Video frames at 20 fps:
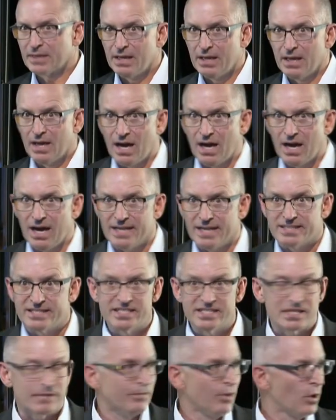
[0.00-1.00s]
Uh,
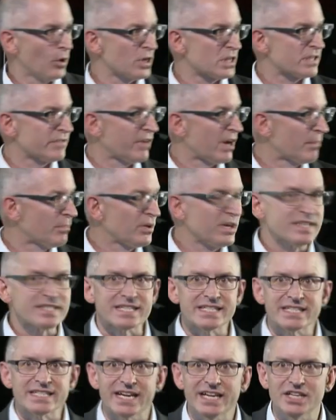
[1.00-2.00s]
since the focus of our
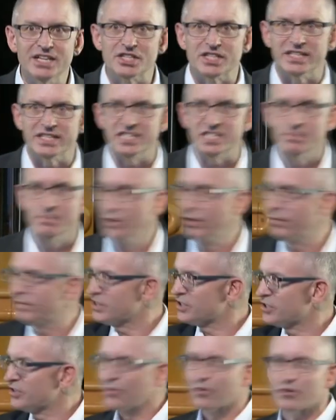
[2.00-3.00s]
presentation is moving
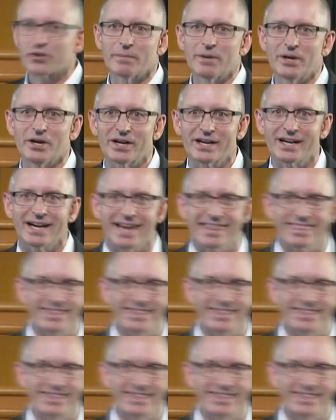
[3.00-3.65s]
to North America, I thought